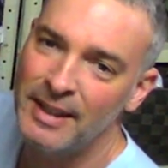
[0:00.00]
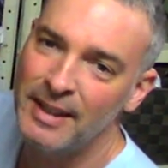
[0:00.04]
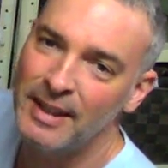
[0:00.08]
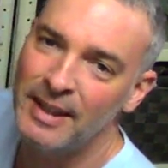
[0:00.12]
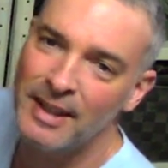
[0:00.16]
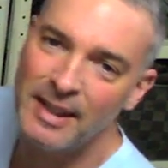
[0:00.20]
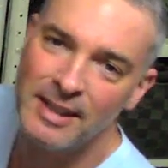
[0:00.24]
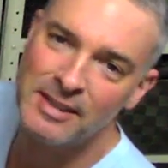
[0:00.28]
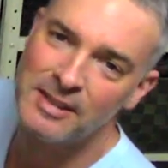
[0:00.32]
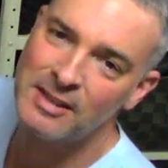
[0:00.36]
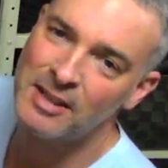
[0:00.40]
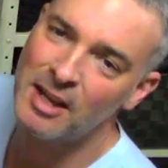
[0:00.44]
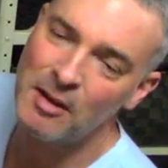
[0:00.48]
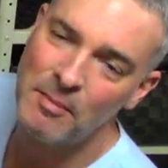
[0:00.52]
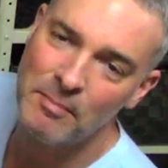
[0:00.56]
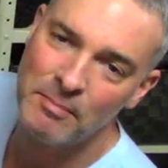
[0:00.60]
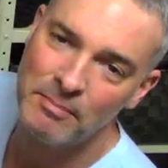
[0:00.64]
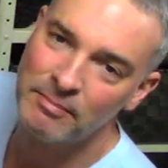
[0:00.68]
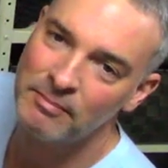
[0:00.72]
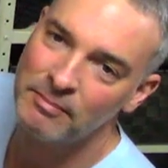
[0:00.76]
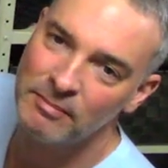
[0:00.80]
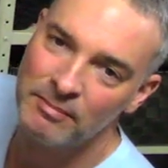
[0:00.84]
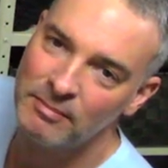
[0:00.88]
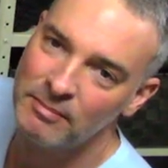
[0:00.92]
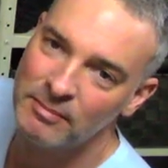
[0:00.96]
it's
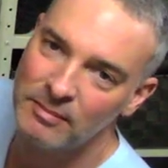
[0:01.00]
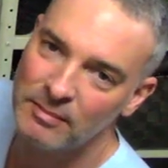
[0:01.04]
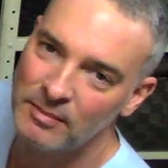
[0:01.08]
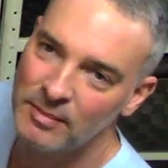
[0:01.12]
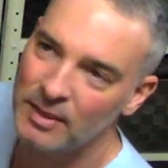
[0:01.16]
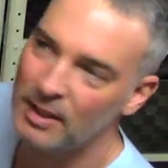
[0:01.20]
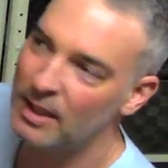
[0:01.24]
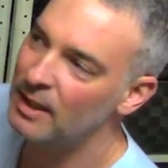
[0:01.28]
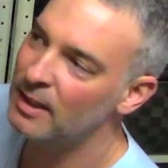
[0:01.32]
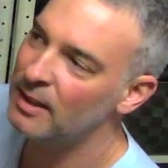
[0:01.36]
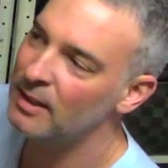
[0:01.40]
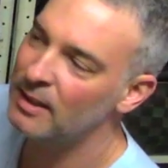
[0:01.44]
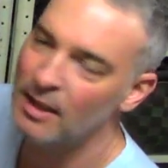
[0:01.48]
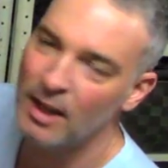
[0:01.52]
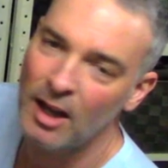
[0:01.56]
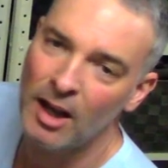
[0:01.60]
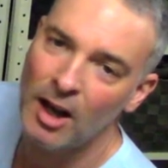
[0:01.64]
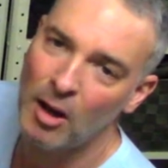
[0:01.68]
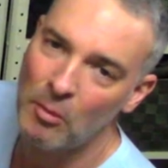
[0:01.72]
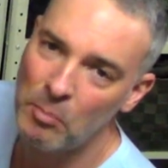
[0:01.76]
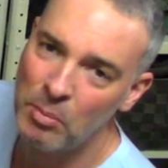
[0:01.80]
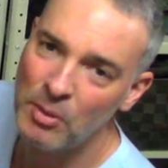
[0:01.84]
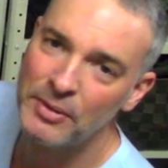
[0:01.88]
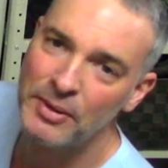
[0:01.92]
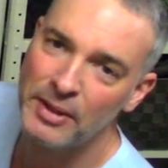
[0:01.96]
some. Uh,
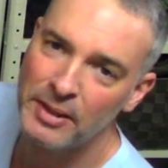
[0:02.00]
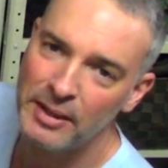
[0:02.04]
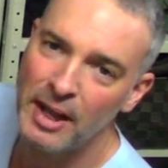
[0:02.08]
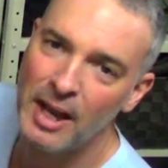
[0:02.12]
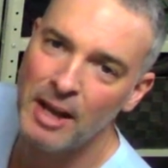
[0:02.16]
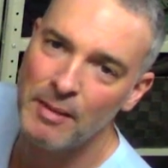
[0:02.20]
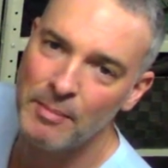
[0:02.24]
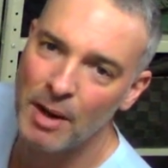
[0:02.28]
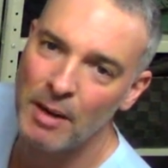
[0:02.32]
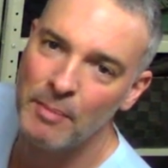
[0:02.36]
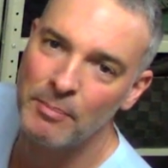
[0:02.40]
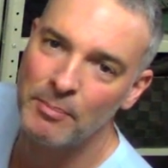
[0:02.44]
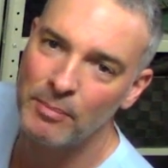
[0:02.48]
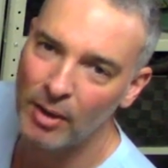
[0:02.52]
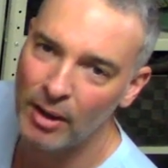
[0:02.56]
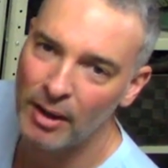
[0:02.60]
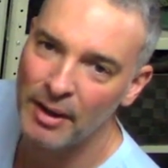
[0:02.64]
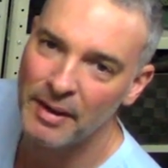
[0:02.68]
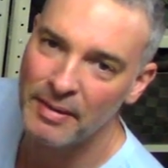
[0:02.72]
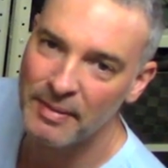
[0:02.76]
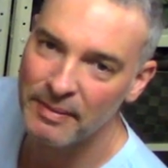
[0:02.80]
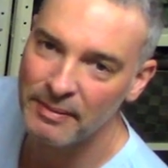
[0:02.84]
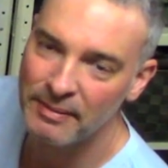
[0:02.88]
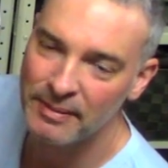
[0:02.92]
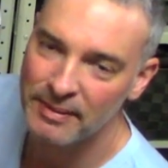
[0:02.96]
I'll put the name up
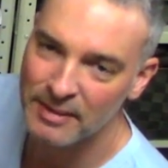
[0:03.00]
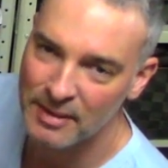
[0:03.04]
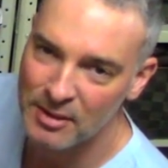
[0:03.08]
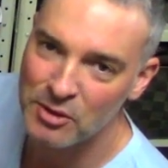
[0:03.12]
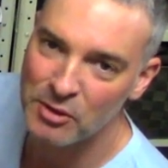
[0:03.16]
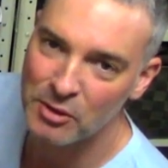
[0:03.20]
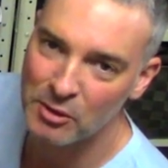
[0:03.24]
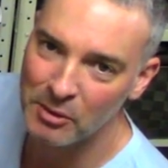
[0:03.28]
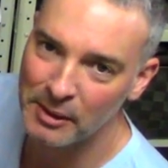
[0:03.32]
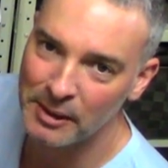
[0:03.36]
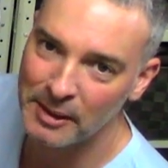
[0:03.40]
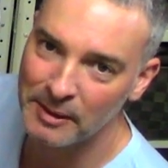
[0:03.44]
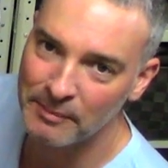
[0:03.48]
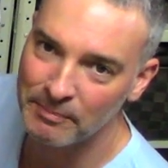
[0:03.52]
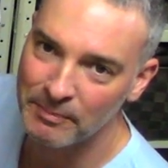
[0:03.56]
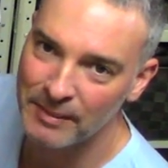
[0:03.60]
on the screen,